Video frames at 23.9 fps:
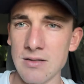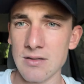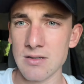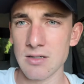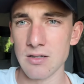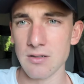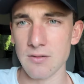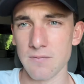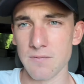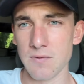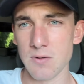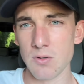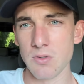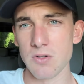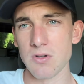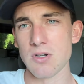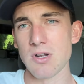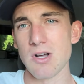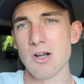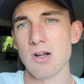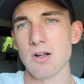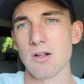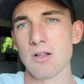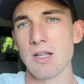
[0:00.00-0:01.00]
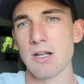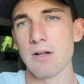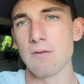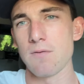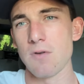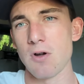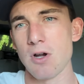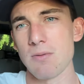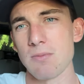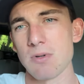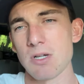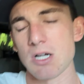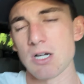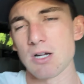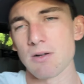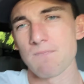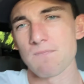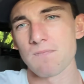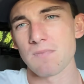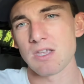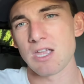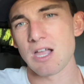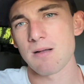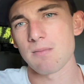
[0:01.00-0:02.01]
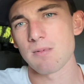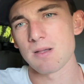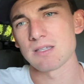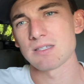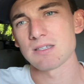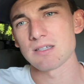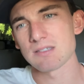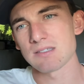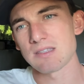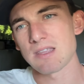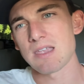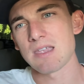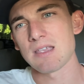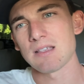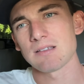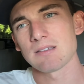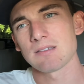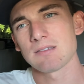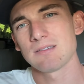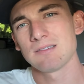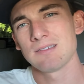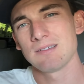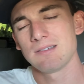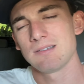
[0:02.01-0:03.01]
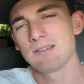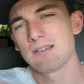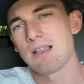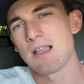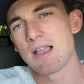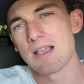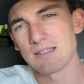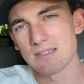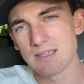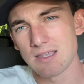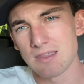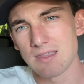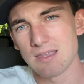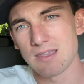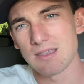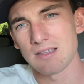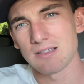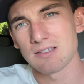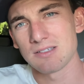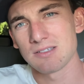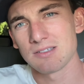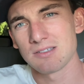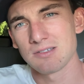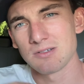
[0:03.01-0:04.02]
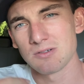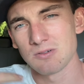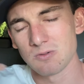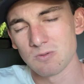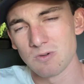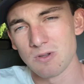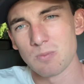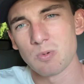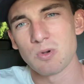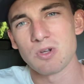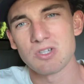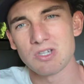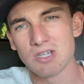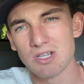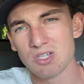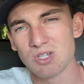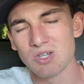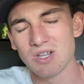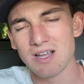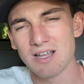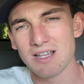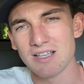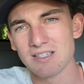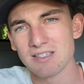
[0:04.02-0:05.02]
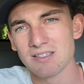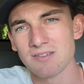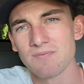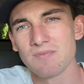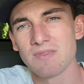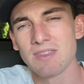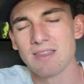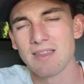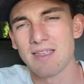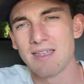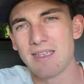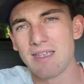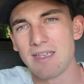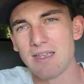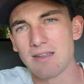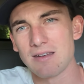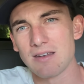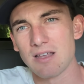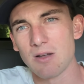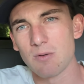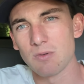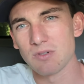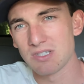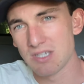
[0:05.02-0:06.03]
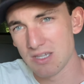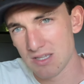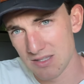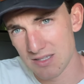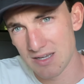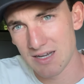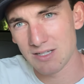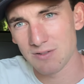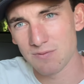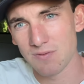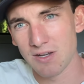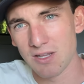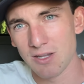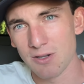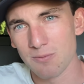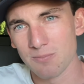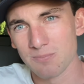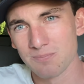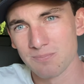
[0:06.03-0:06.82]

to fuel your dog like a farm dog. Cowboy says thanks. I say thanks. We appreciate you guys, and we'll see you in the next video.